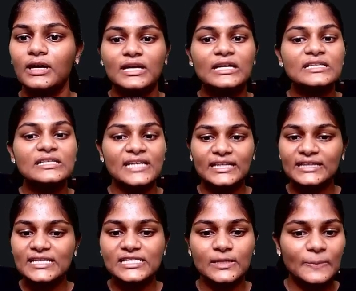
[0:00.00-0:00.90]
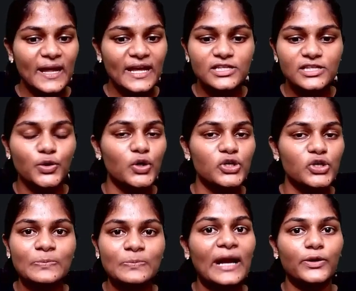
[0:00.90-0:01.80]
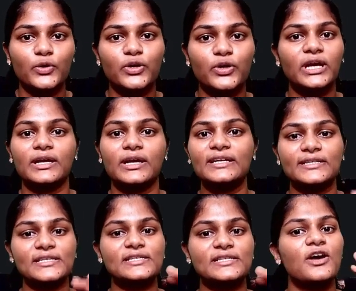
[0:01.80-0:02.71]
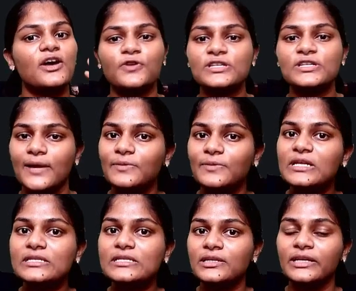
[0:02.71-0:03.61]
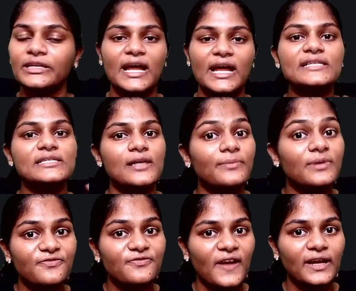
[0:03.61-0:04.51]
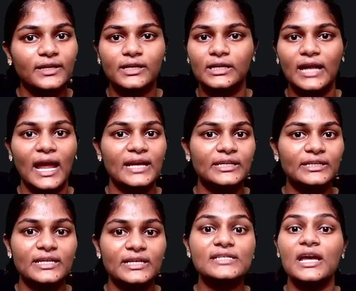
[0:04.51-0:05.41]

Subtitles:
Say this appliance goes bad, okay? It is, for some reason, it has some defect in it and it is